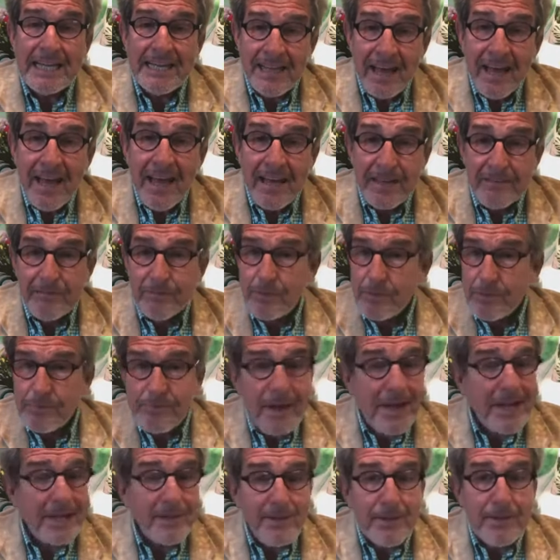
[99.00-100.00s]
Live, we
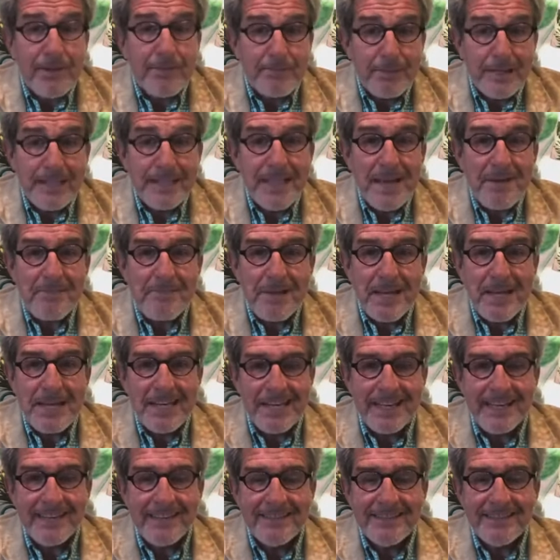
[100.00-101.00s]
might not have been that
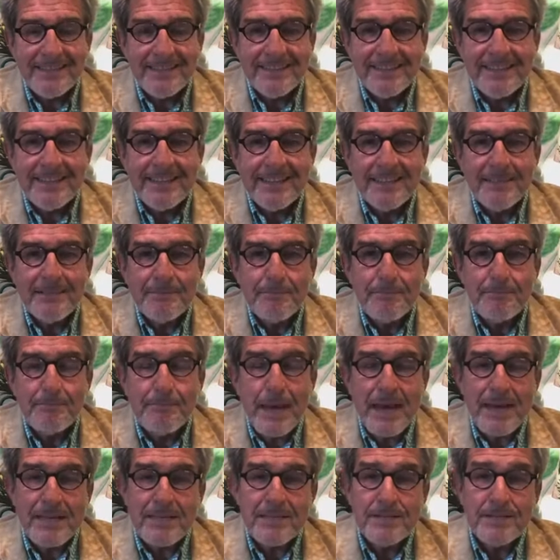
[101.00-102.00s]
many,
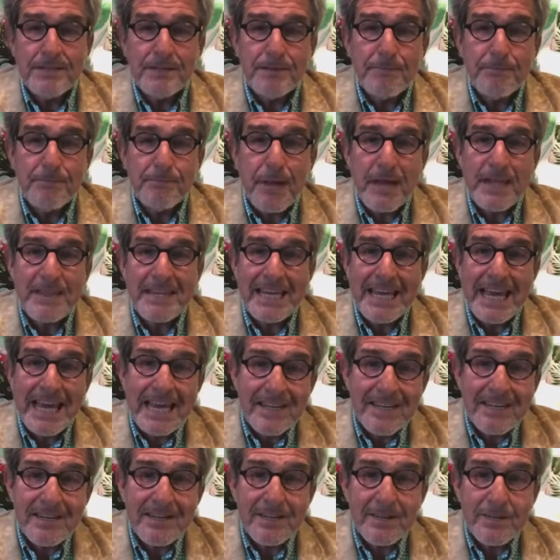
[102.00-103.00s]
but by the
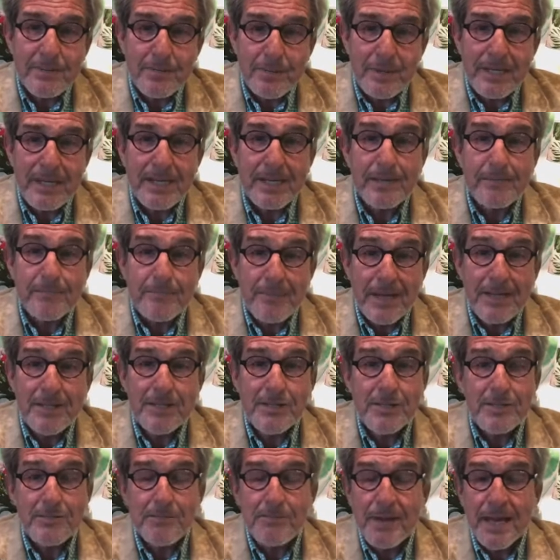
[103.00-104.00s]
end of the week,
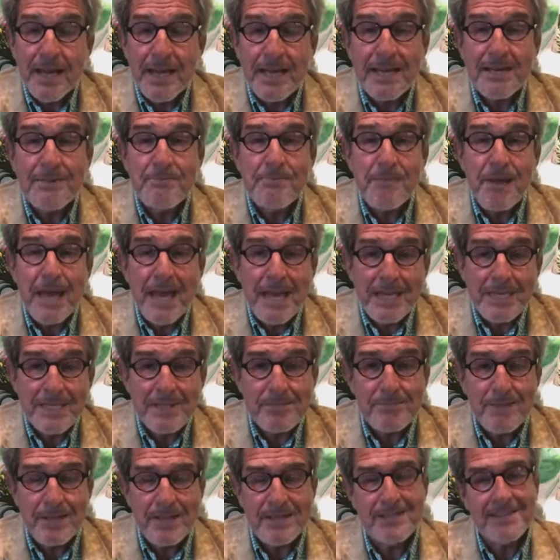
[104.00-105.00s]
much to my
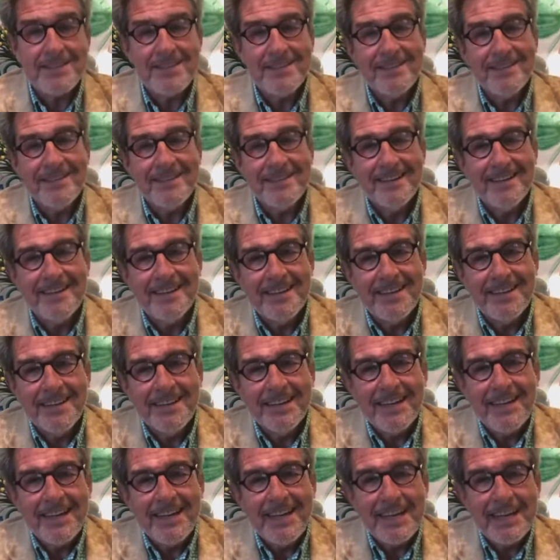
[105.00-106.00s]
amazement,
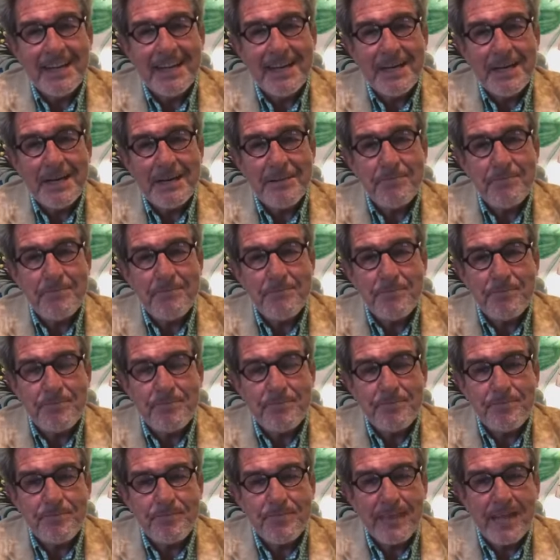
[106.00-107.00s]

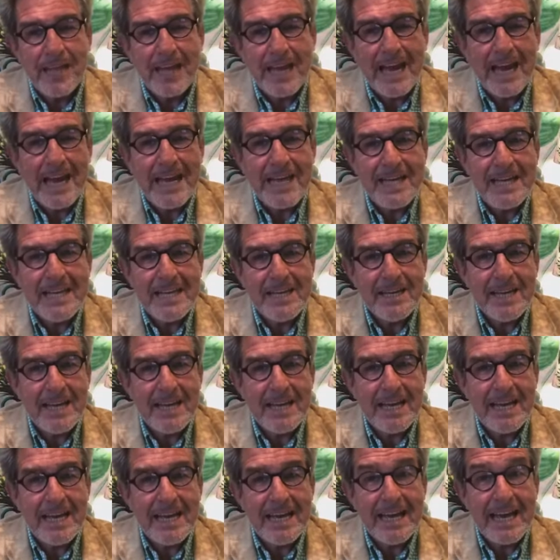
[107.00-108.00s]
I
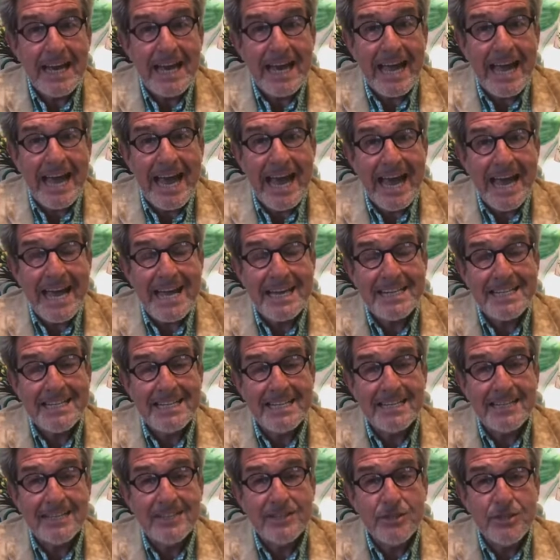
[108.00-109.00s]
had
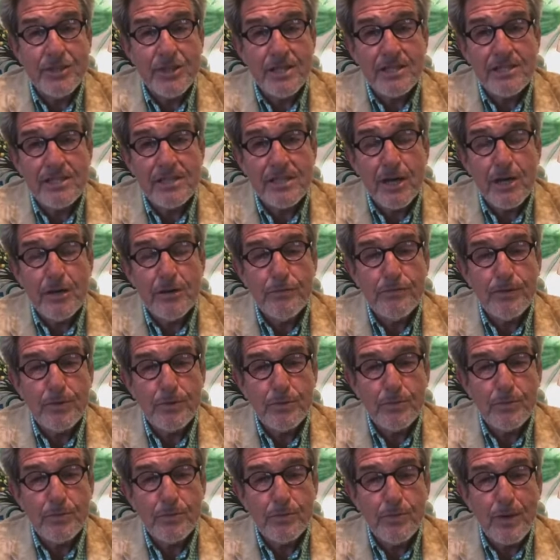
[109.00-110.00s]
just
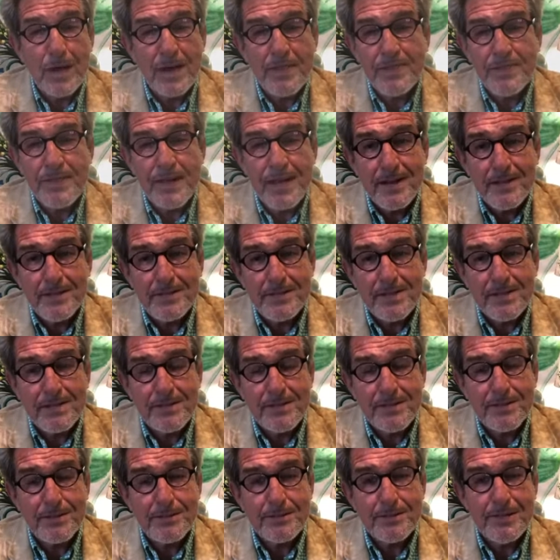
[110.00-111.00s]
over
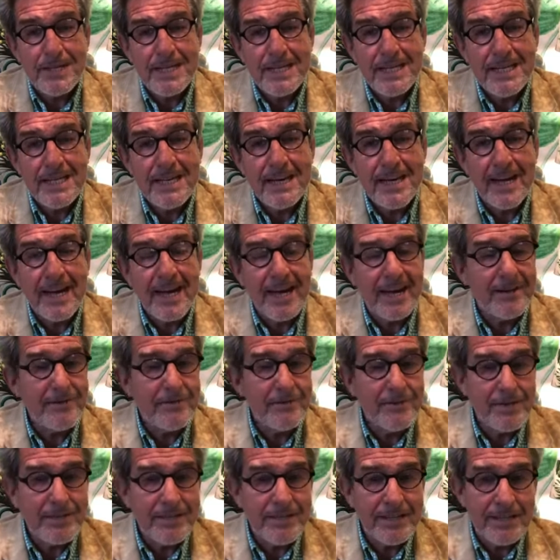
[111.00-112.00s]

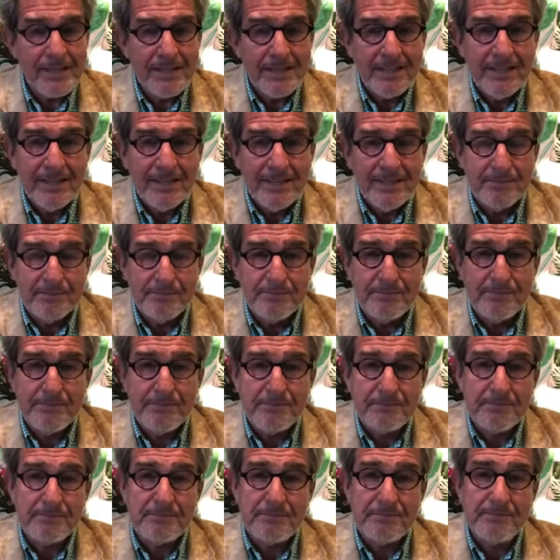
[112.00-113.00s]
1,300
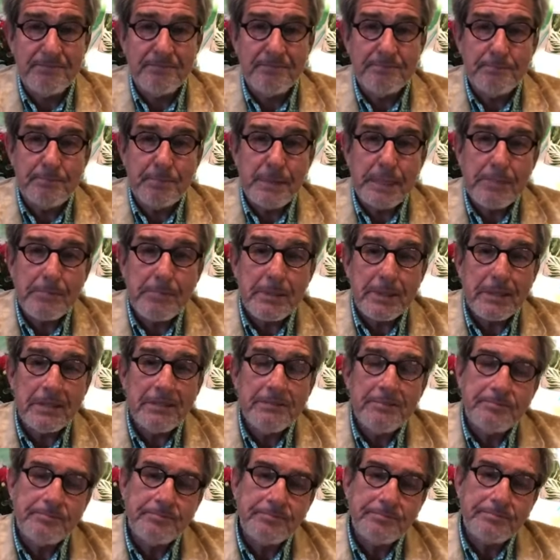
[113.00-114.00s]

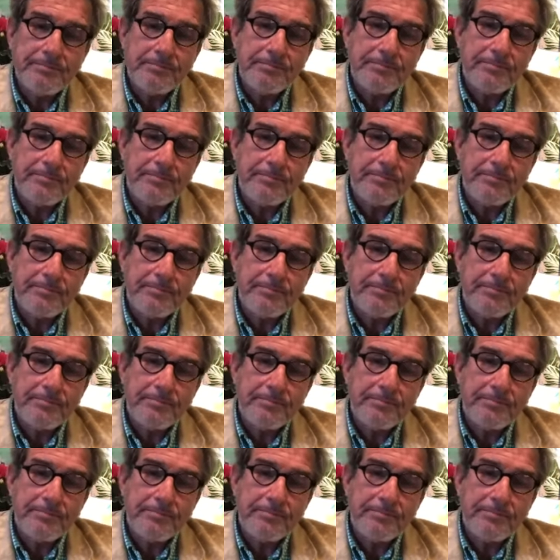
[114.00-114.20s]
people